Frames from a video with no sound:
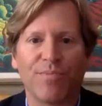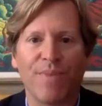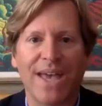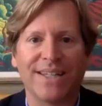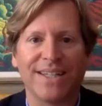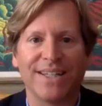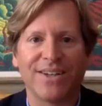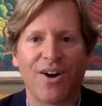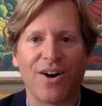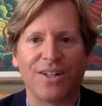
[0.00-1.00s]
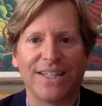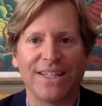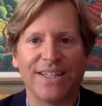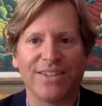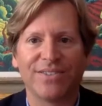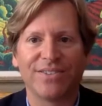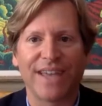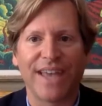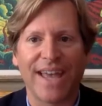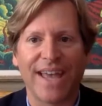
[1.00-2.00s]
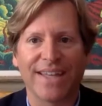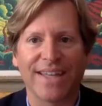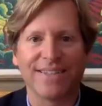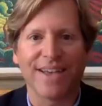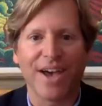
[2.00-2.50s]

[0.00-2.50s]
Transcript: many colleagues and